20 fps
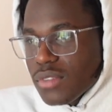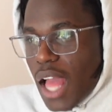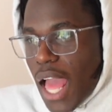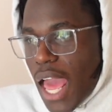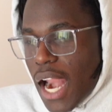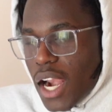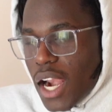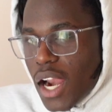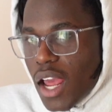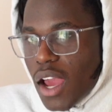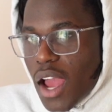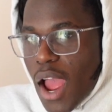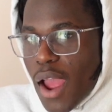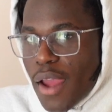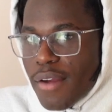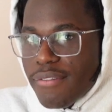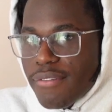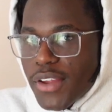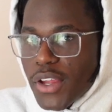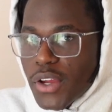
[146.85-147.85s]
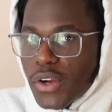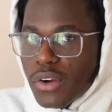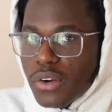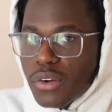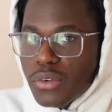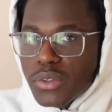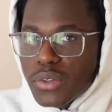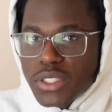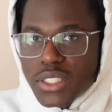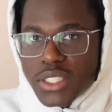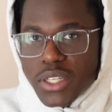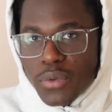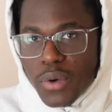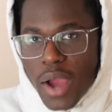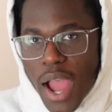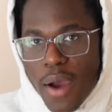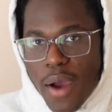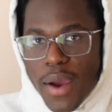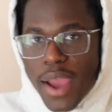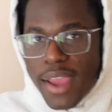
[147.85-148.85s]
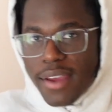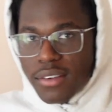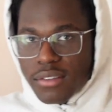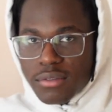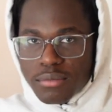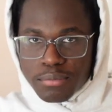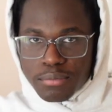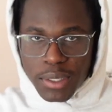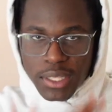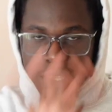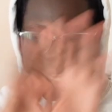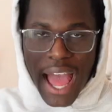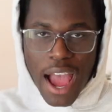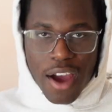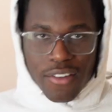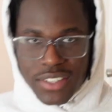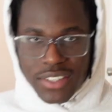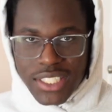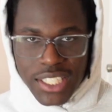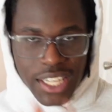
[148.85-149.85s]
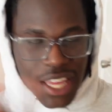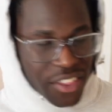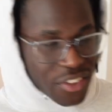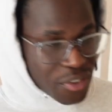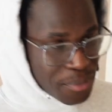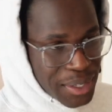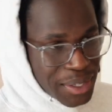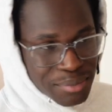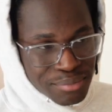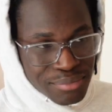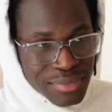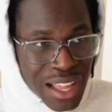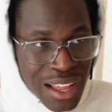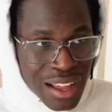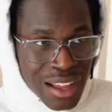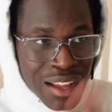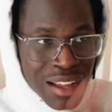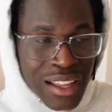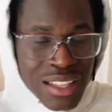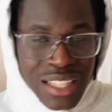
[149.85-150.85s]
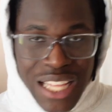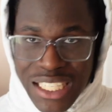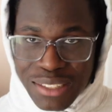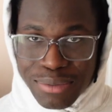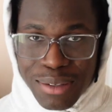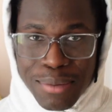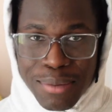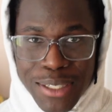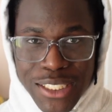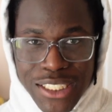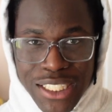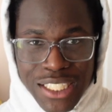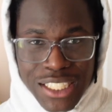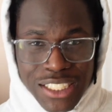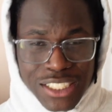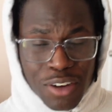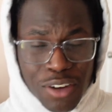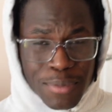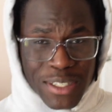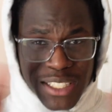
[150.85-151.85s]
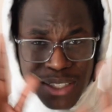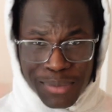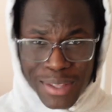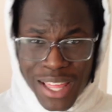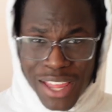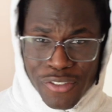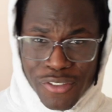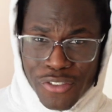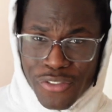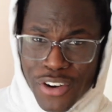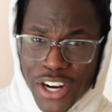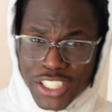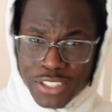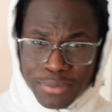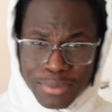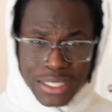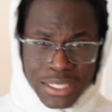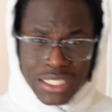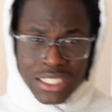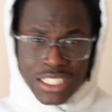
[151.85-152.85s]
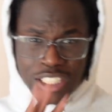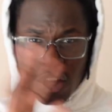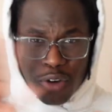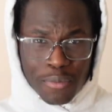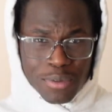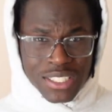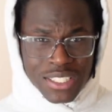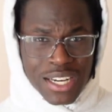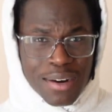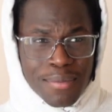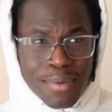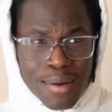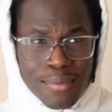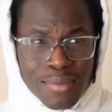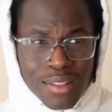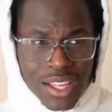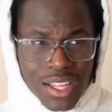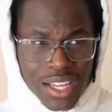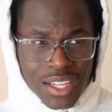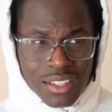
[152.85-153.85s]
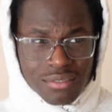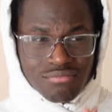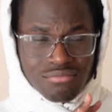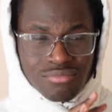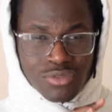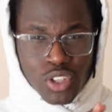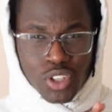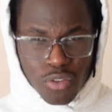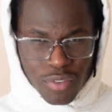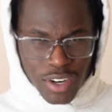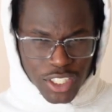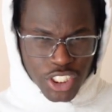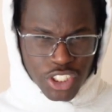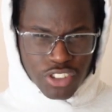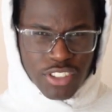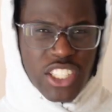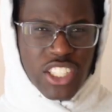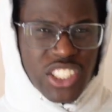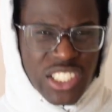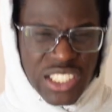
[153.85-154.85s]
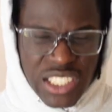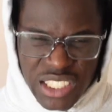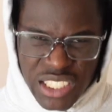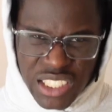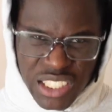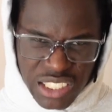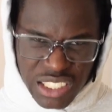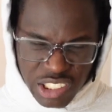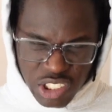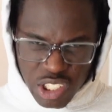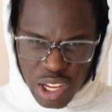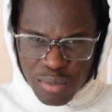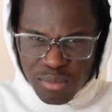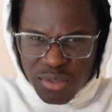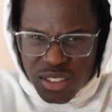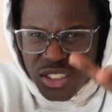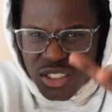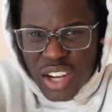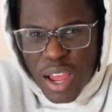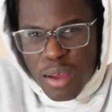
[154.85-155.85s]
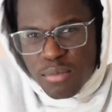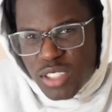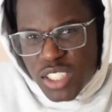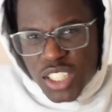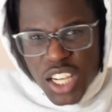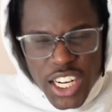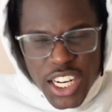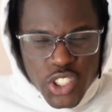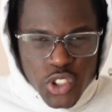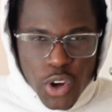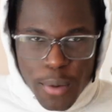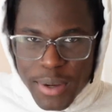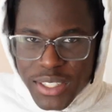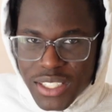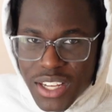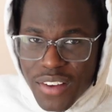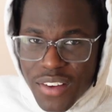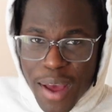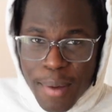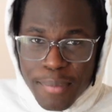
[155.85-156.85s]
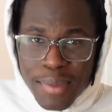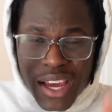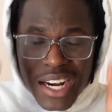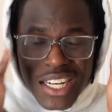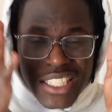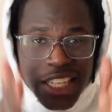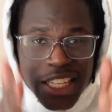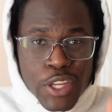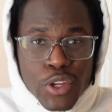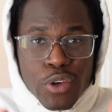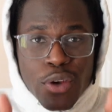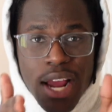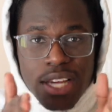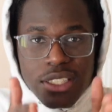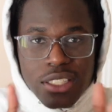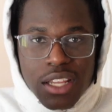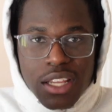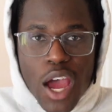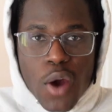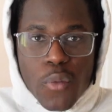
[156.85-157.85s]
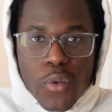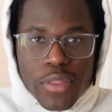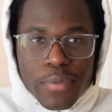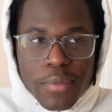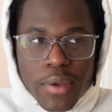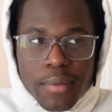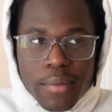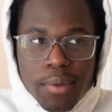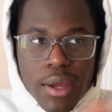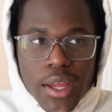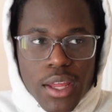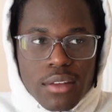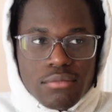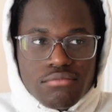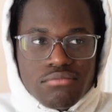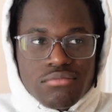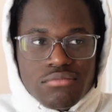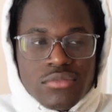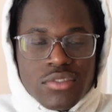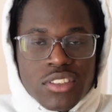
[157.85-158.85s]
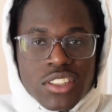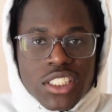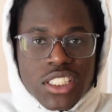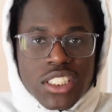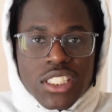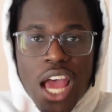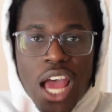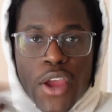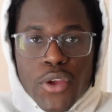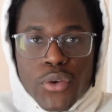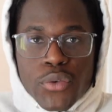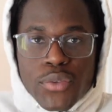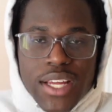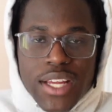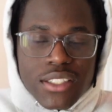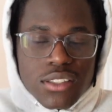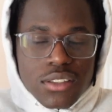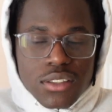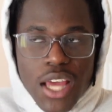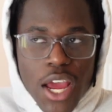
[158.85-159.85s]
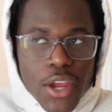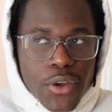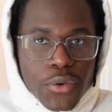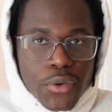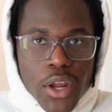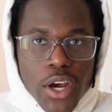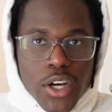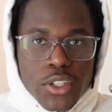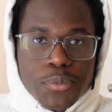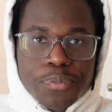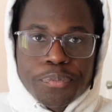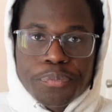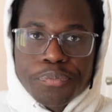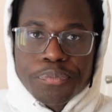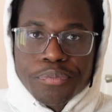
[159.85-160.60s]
I don't know how I feel. We'll see how I put the outfit together, but that's pretty much it. There's gonna be some light refreshments. It's open to the public. No registration needed. So I'm I'm just gonna enjoy myself. I'm not gonna take you guys along with me, but just how you that's how you know.